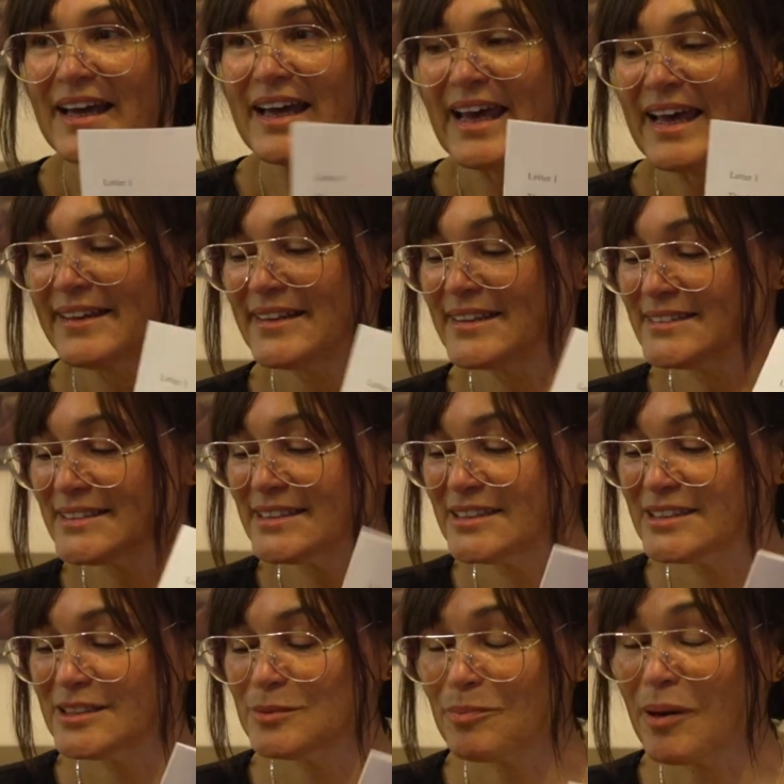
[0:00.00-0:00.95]
this
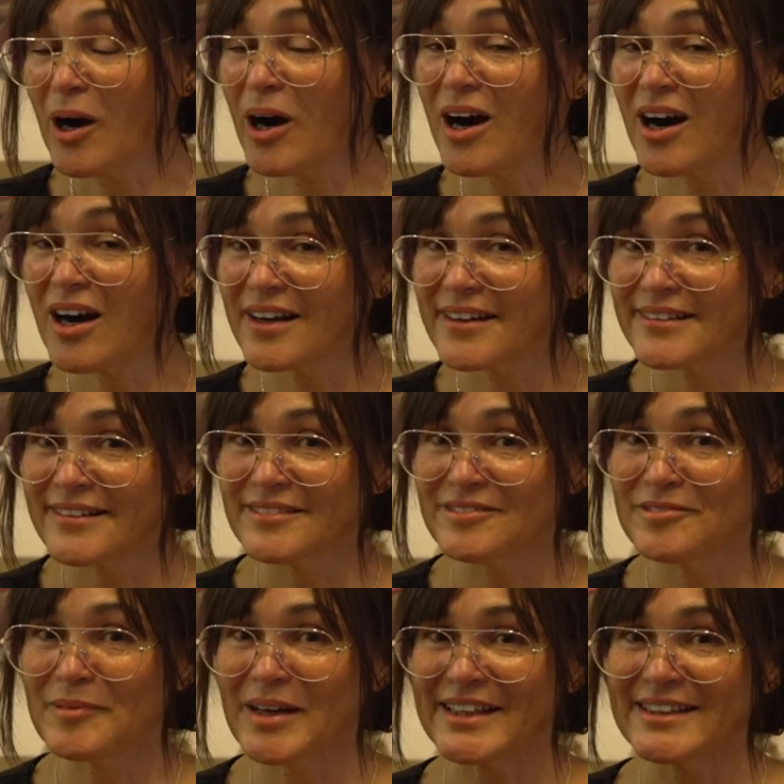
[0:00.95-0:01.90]
is part
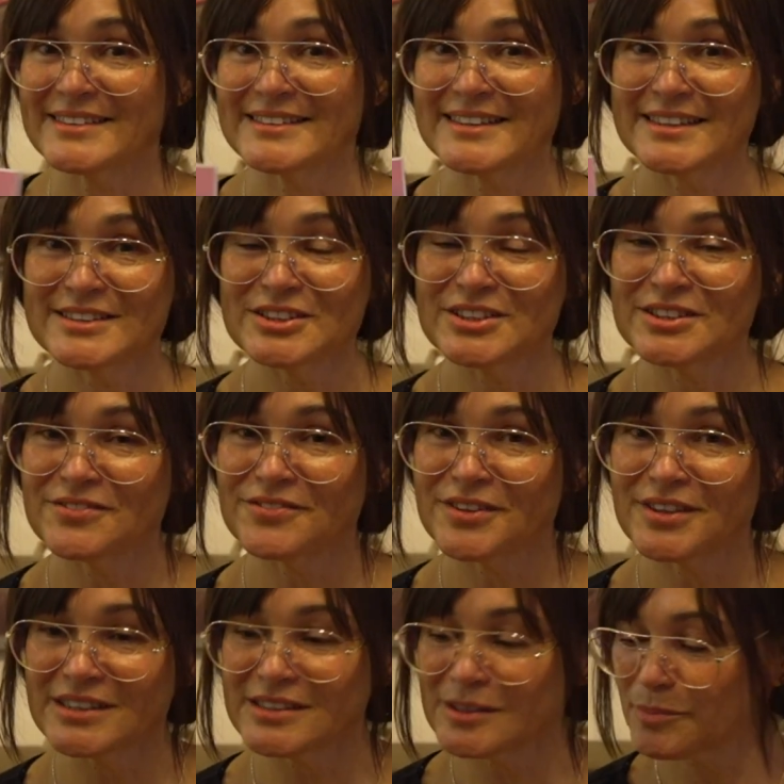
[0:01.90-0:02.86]
of my intention for
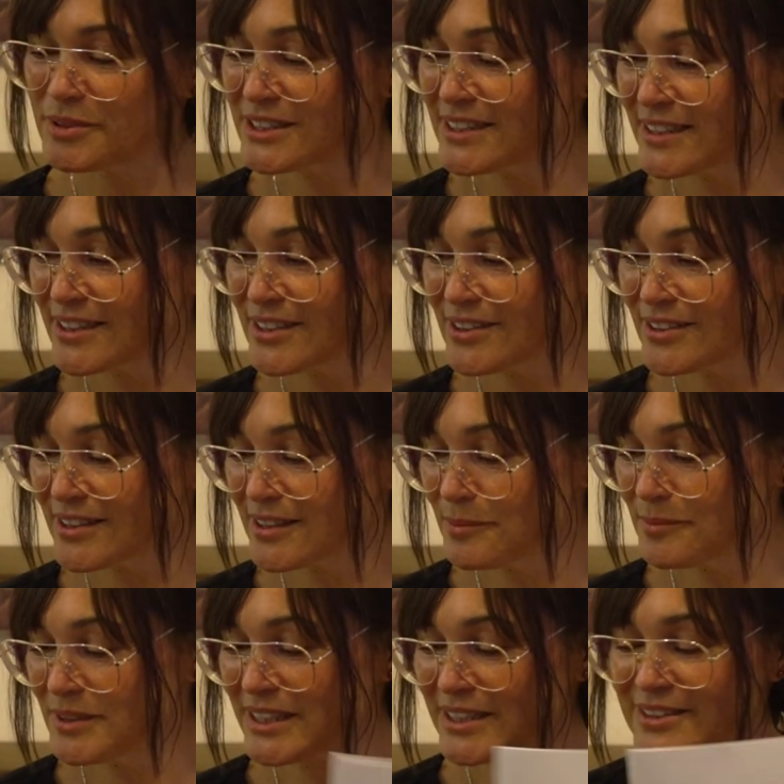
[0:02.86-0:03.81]
this particular
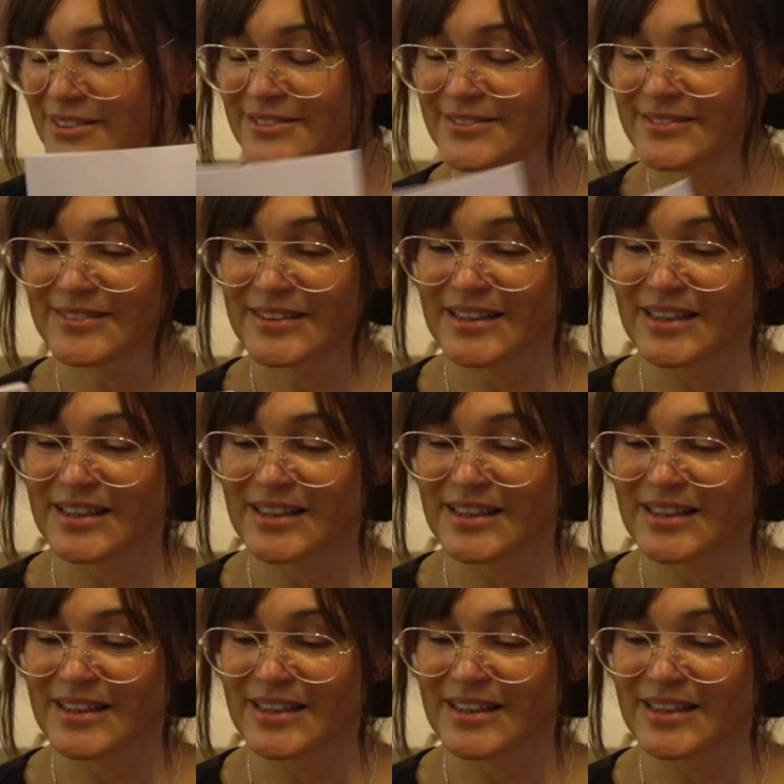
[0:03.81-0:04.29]
Camino,